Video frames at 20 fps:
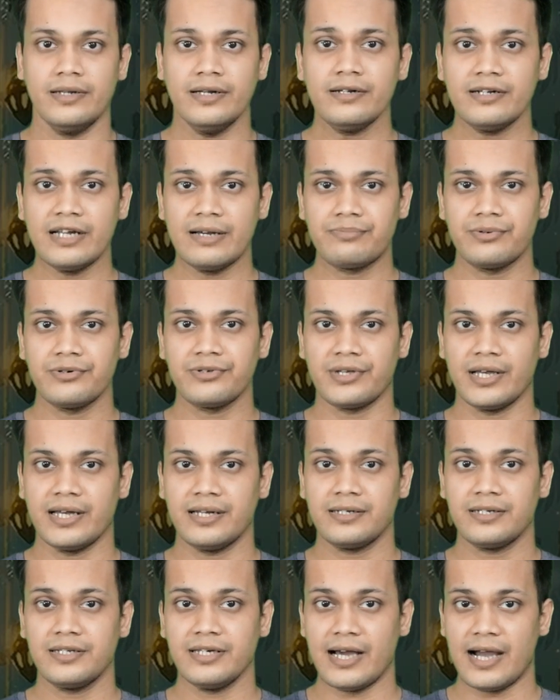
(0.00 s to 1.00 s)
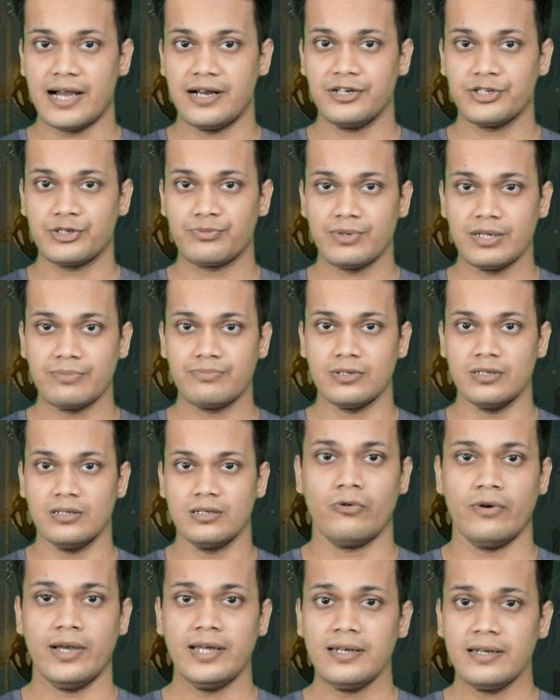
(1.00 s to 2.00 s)
They represent the Irish people.
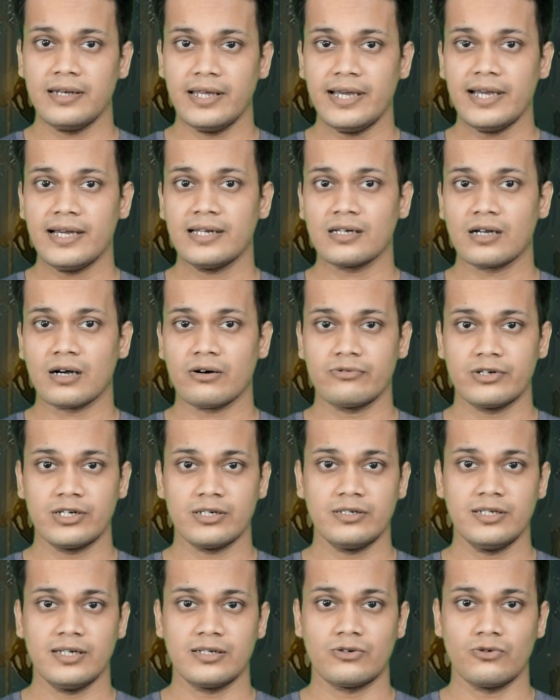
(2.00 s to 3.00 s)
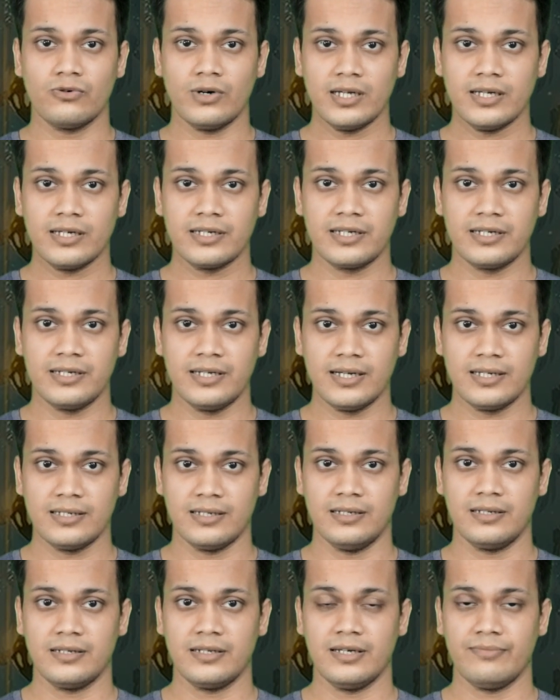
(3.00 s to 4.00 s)
When they encountered the Tuatha De
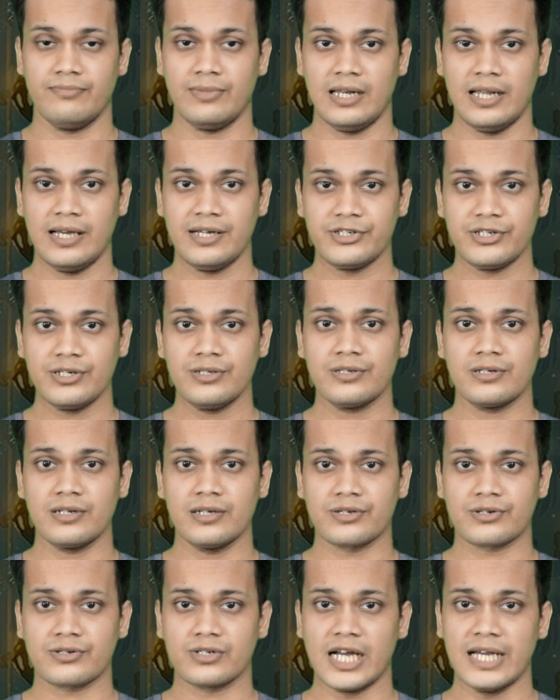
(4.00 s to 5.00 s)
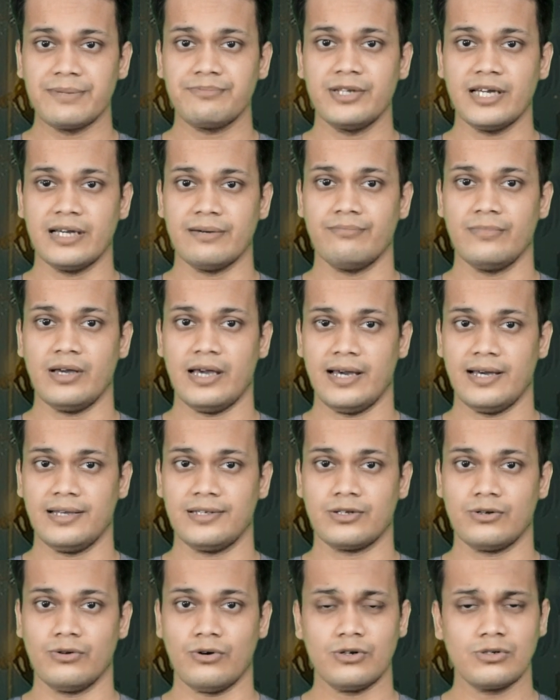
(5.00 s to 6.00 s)
Danann, the Milesians described them
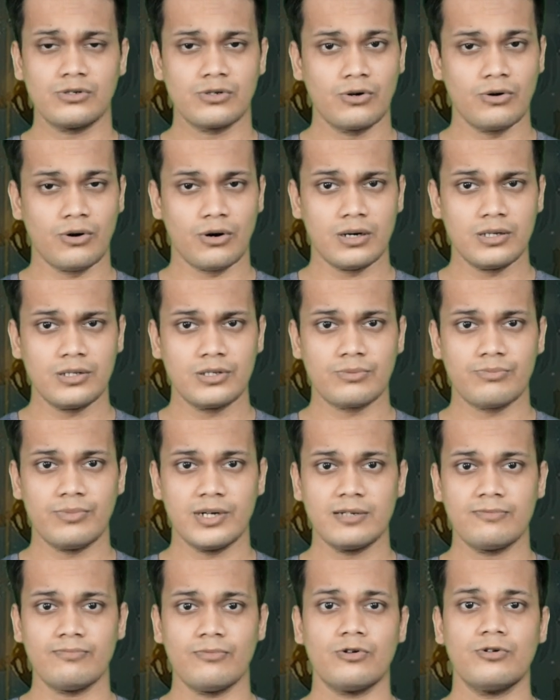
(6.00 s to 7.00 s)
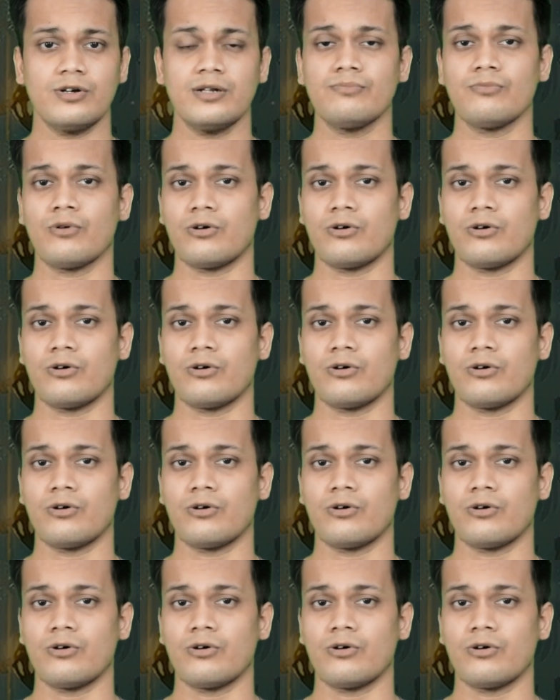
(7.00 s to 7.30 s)
as not gods but more than